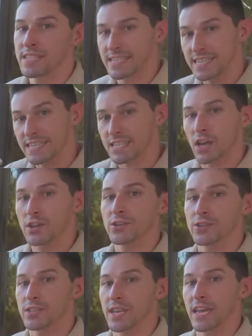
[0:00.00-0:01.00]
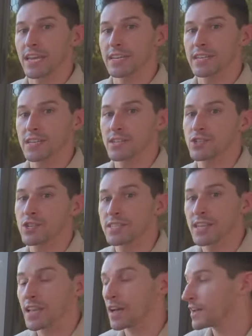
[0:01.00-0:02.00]
to see his underside because just
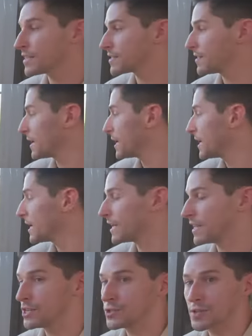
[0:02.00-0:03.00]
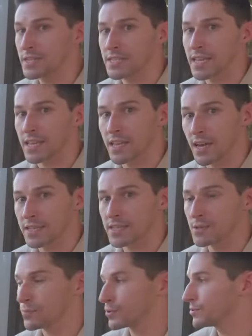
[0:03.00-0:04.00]
like us, they can get injuries like cuts
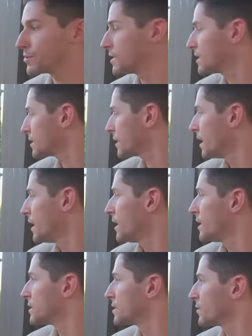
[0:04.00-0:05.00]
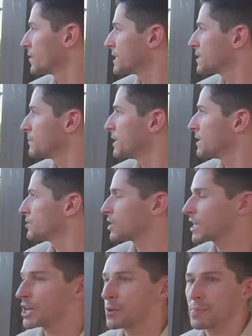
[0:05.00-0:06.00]
and bruises. So it lets me
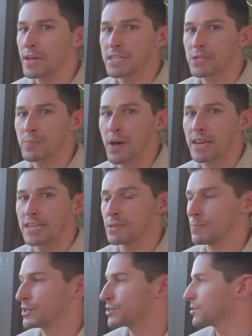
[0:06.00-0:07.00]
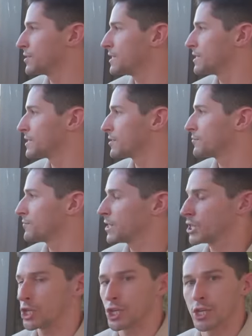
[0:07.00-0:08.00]
check up on his body to make sure he's still
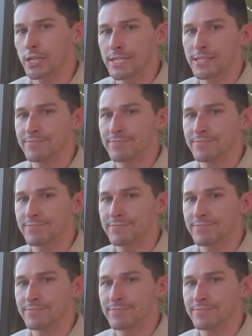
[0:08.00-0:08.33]
feeling good.